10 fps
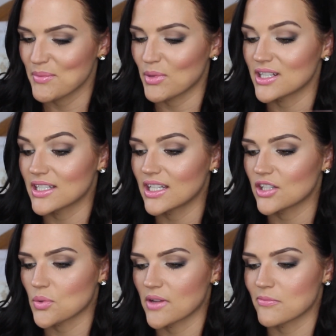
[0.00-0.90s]
But I did
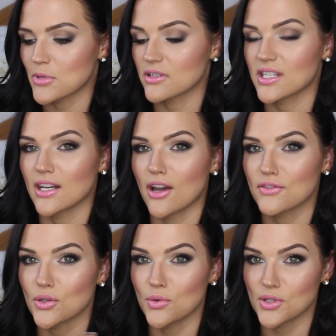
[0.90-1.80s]
get 20%
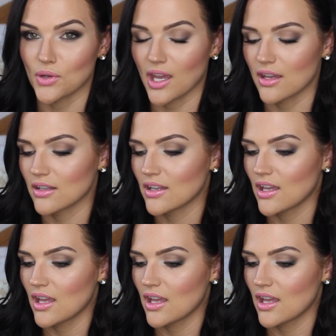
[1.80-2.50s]
off, so it was okay.